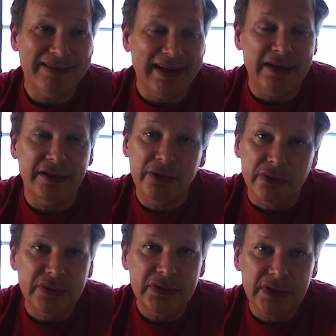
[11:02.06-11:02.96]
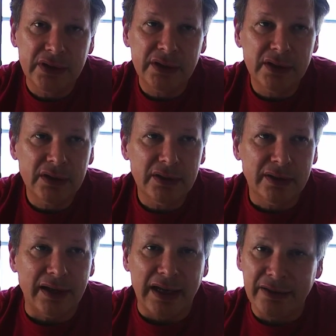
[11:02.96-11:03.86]
10 years.
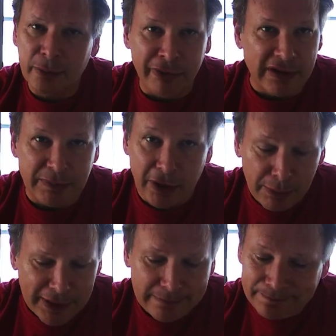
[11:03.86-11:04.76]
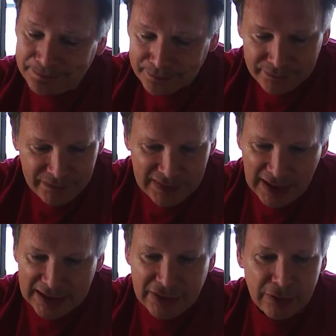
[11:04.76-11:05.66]
I know presbyopia. I
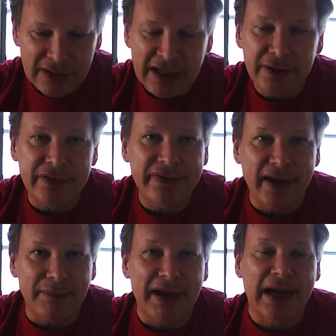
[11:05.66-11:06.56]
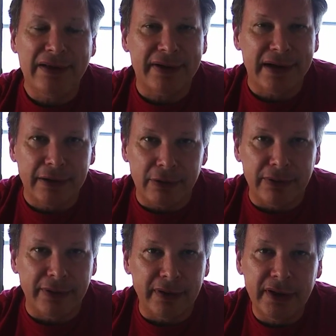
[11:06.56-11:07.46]
totally understand. My eyes are getting older.
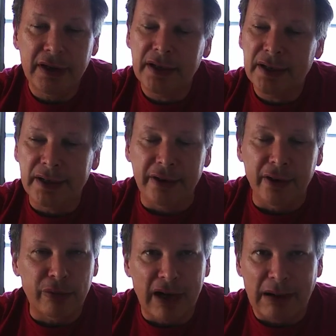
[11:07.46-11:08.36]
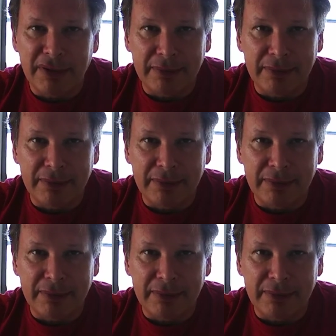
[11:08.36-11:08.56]
No problem.